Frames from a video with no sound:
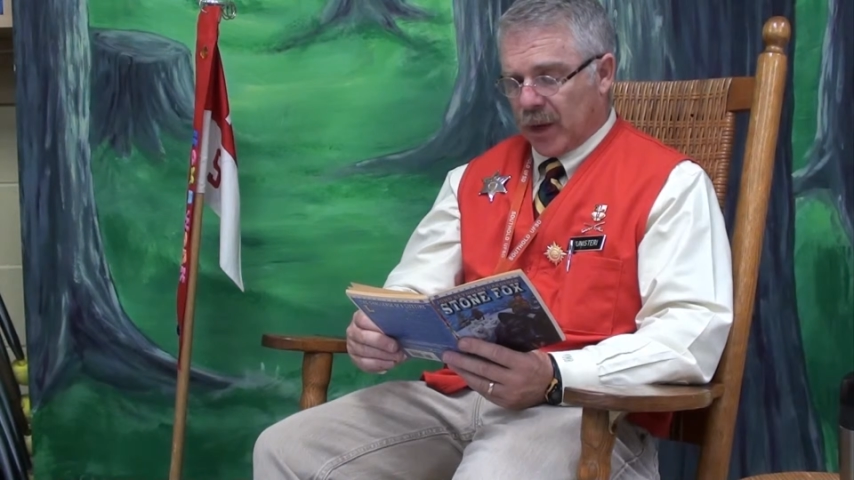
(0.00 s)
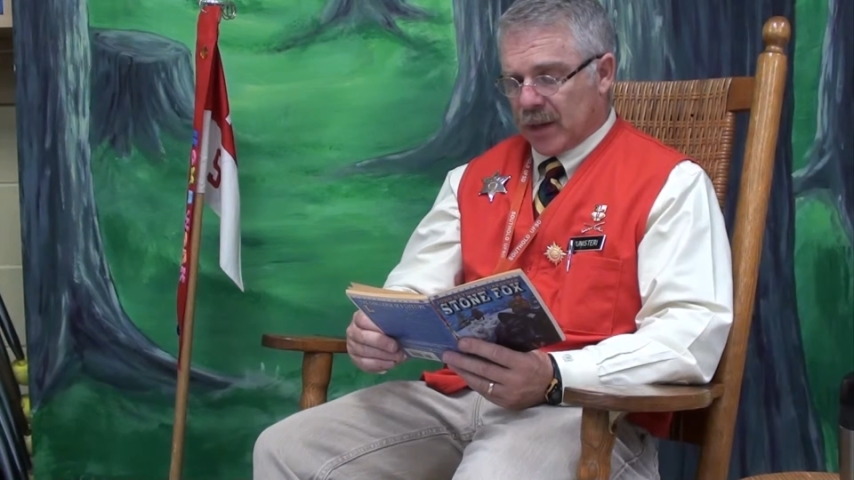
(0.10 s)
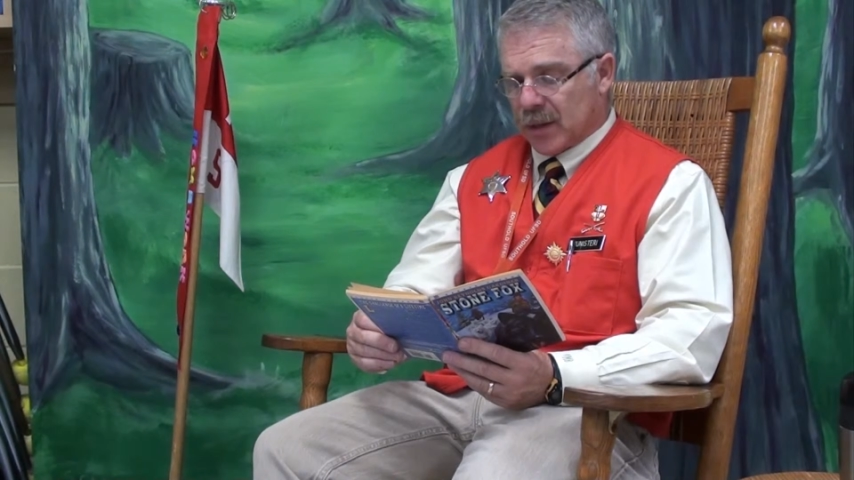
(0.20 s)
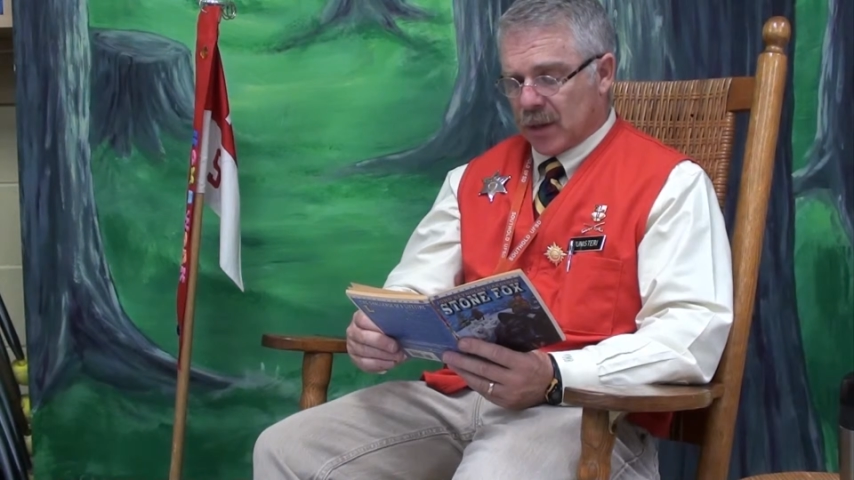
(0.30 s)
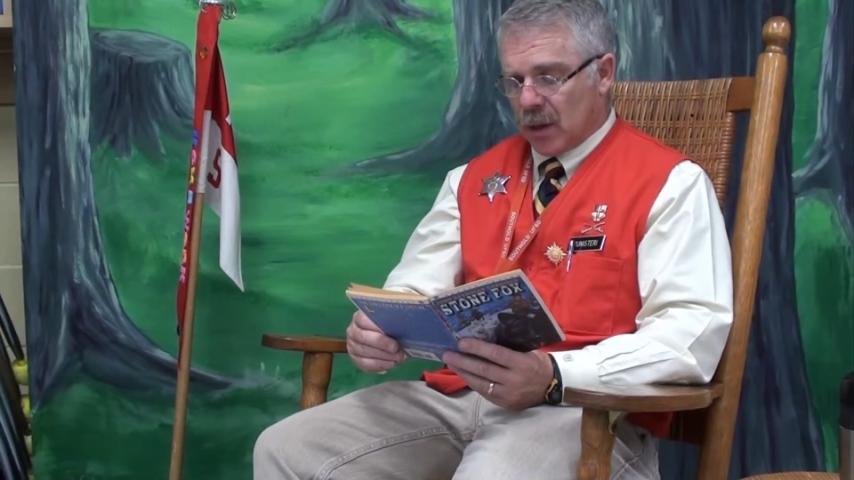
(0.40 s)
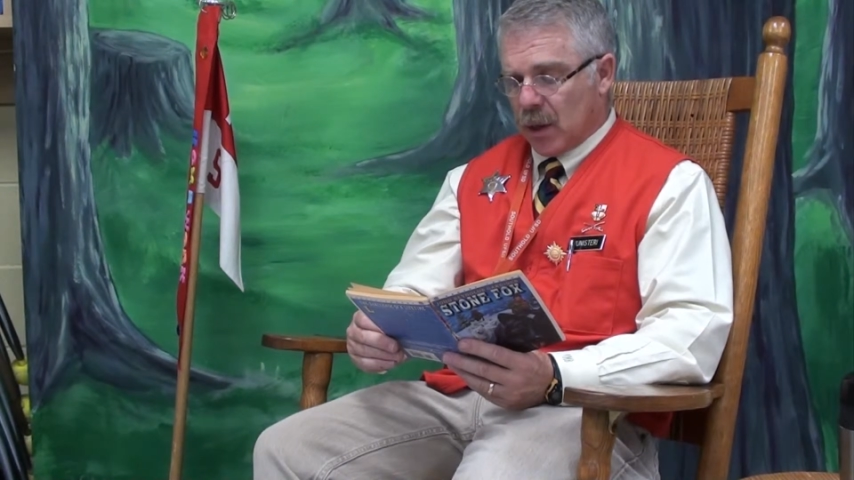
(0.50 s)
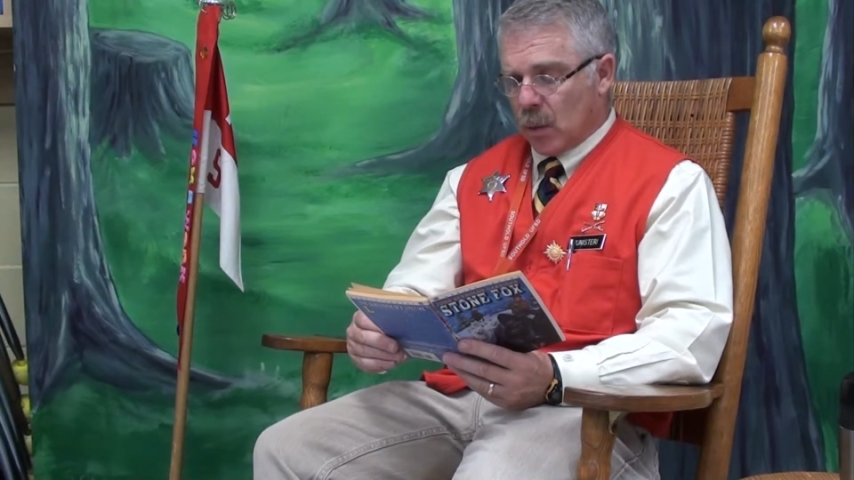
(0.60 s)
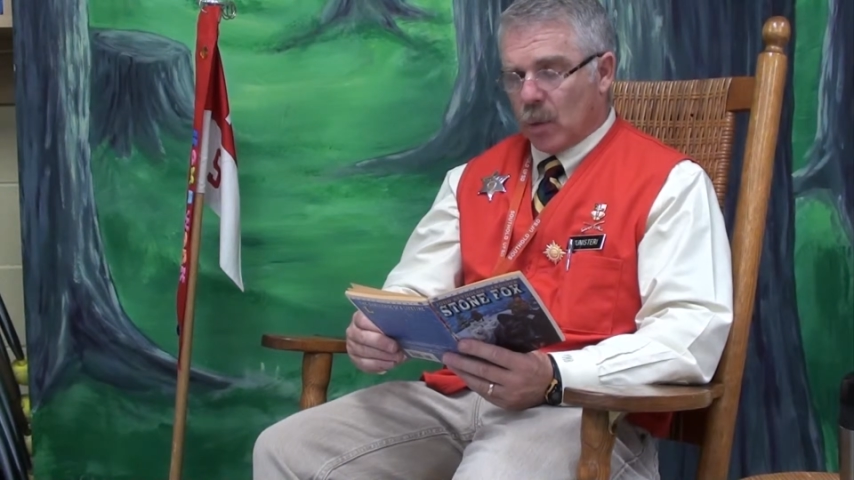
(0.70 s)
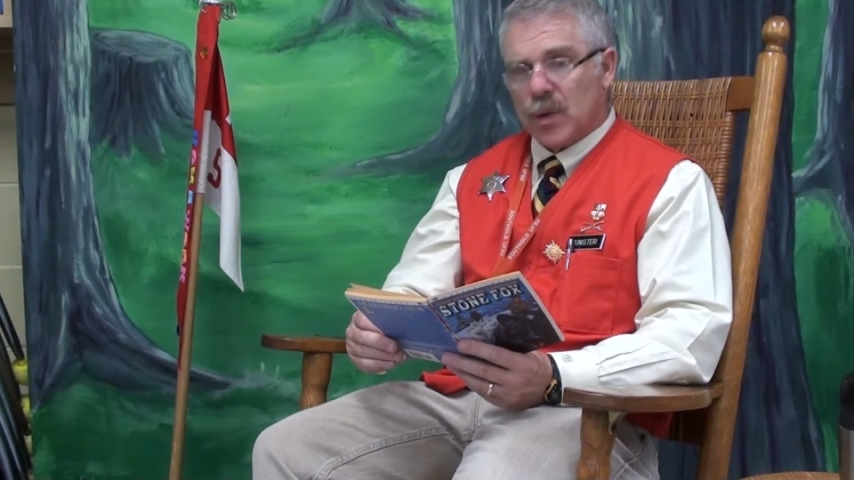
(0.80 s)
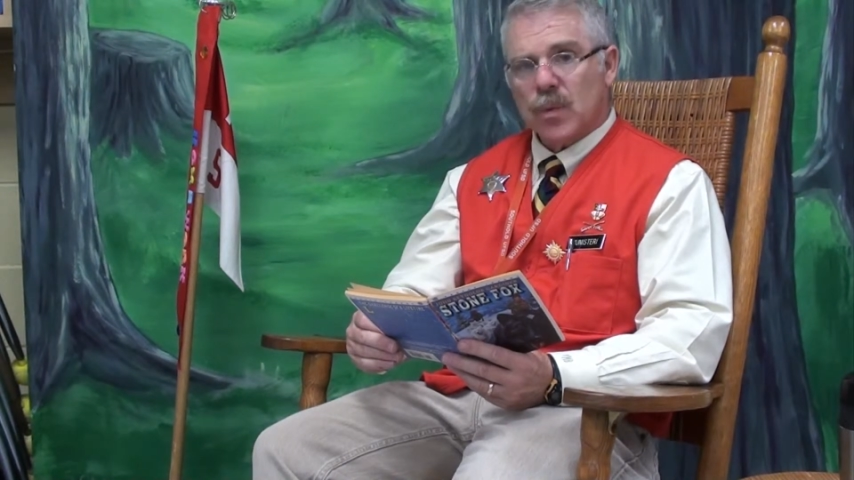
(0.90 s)
face.
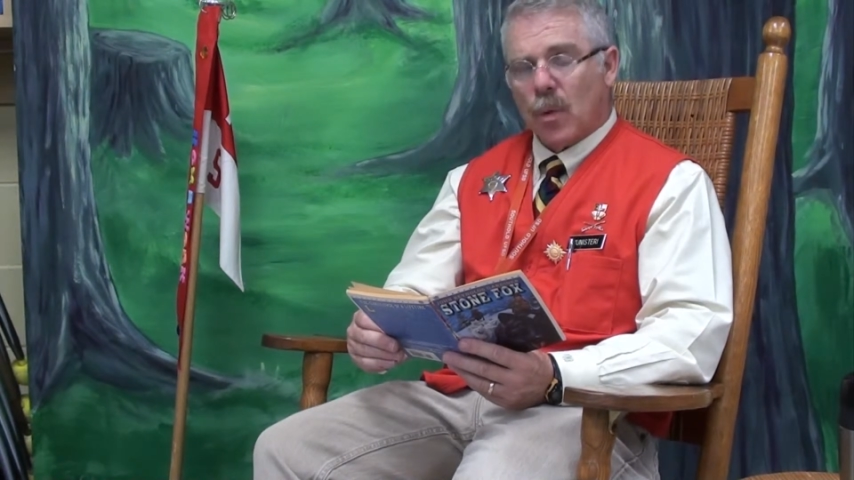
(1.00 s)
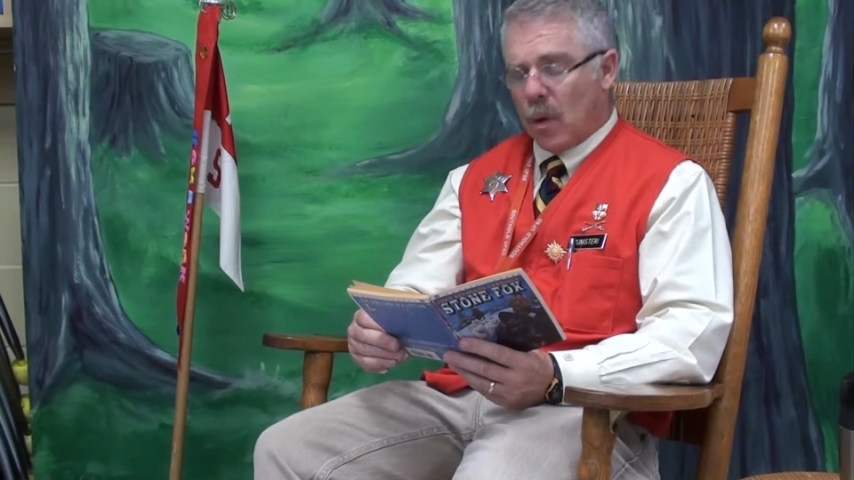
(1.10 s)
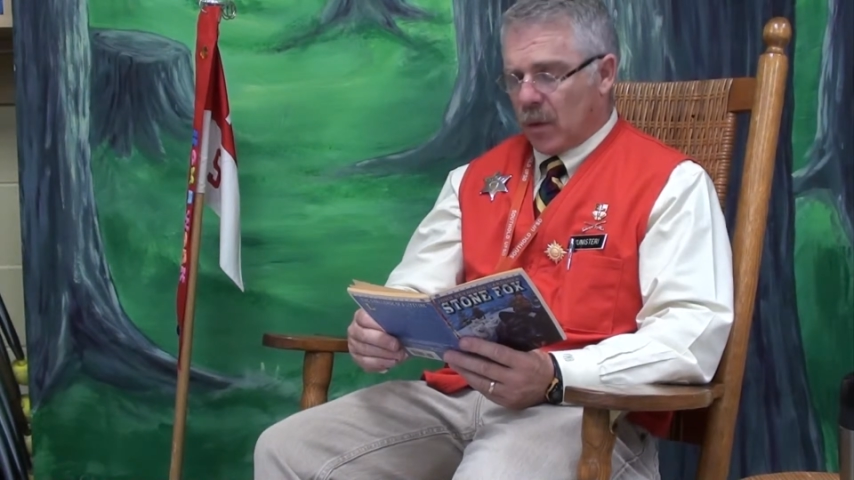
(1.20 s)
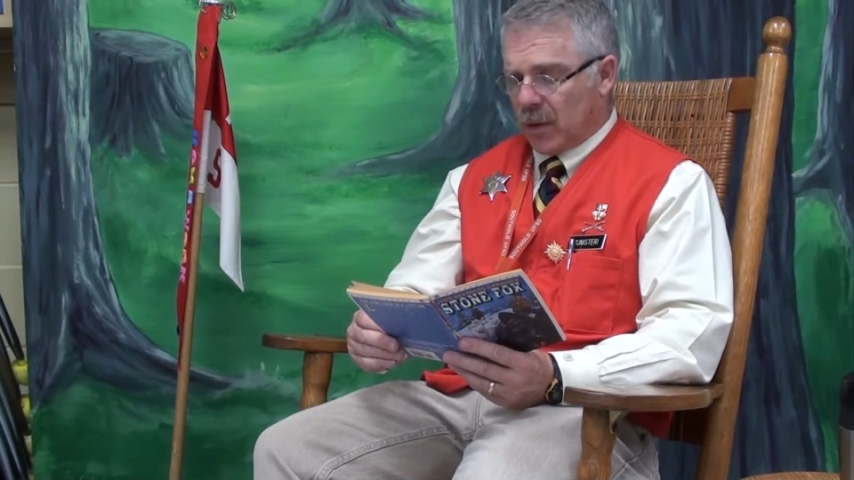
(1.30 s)
"What's wrong